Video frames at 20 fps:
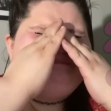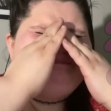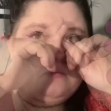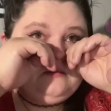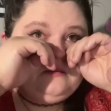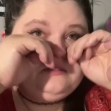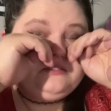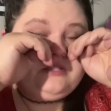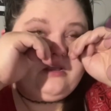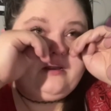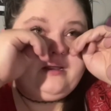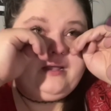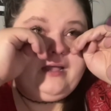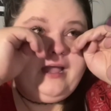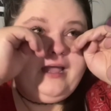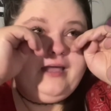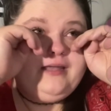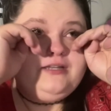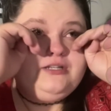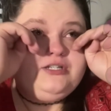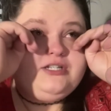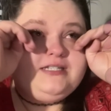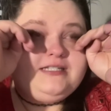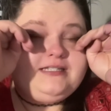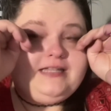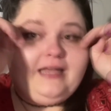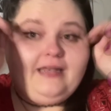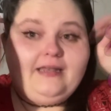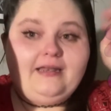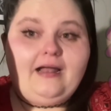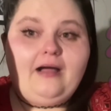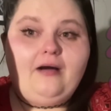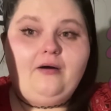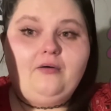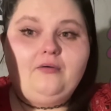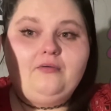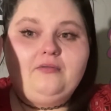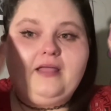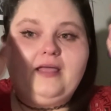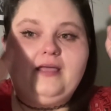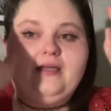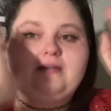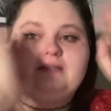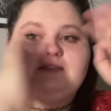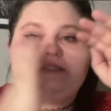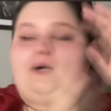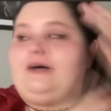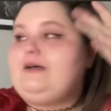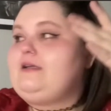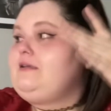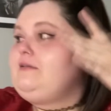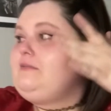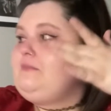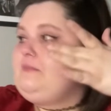Sorry, I had to just edit out like a ton.